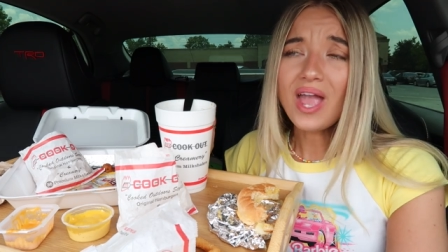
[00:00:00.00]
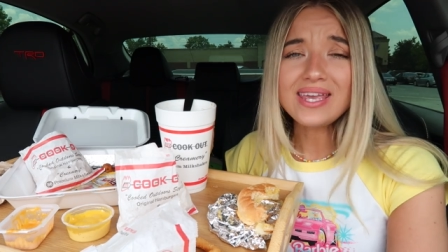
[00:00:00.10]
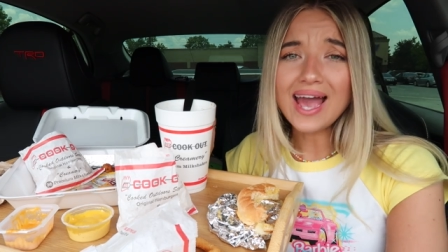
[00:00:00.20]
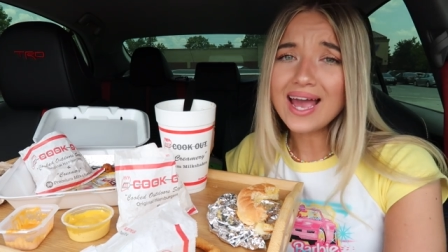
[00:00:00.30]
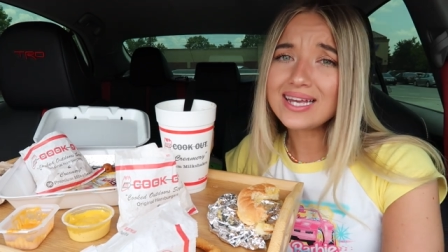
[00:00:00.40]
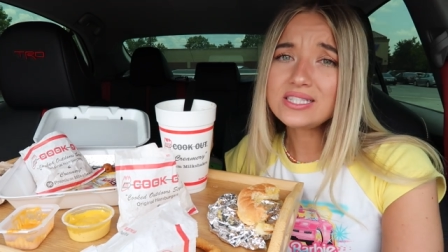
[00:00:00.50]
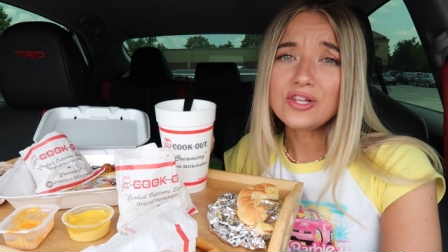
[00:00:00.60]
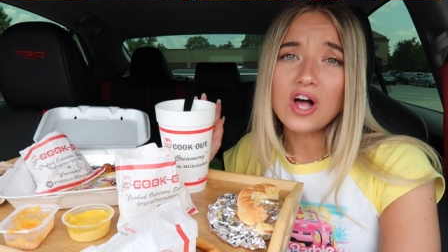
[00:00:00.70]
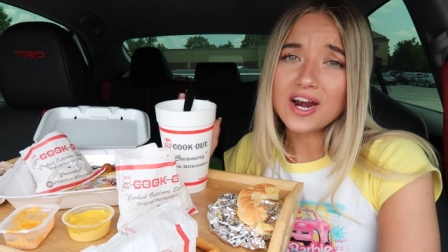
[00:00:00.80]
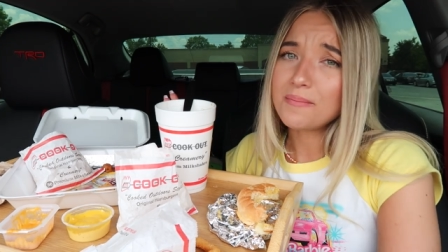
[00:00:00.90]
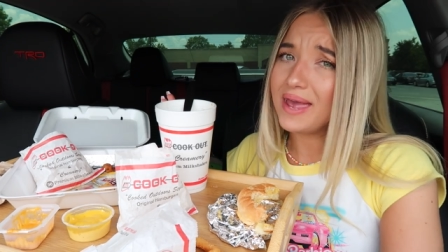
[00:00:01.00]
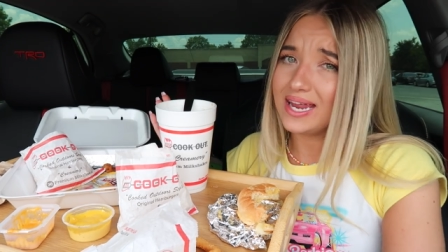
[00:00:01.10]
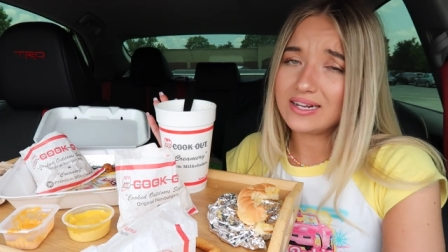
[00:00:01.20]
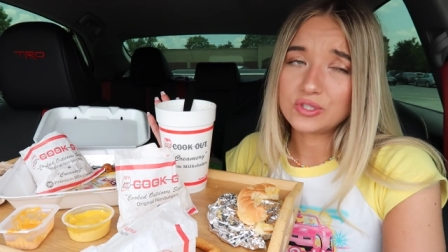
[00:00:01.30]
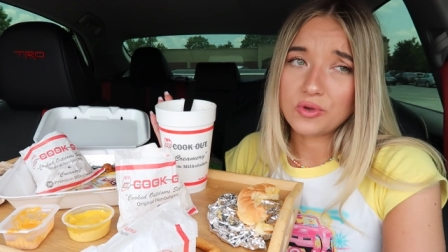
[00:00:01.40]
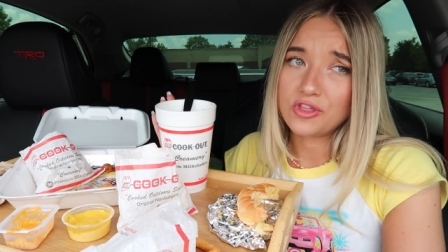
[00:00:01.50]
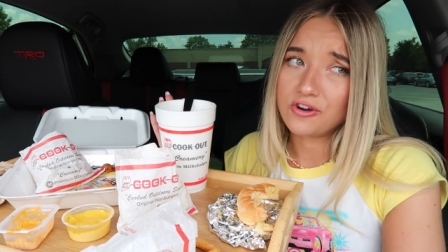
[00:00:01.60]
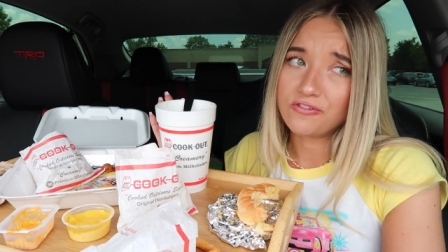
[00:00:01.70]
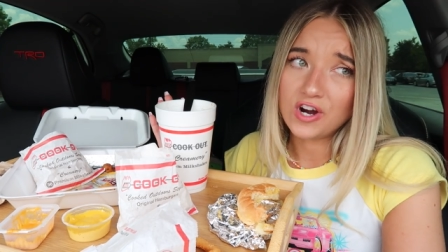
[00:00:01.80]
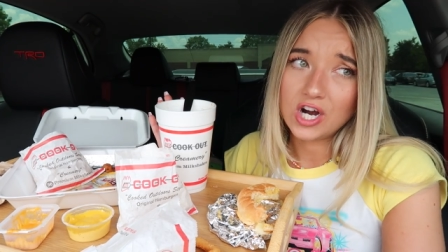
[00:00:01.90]
Yeah, it's a lot of maintenance with
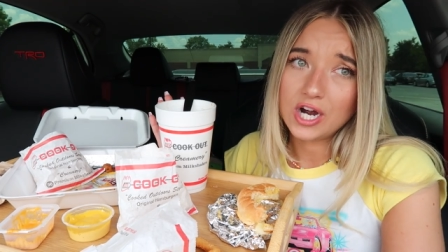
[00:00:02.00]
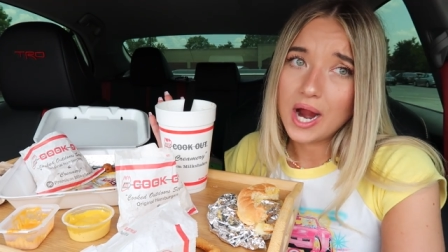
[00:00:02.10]
their fur.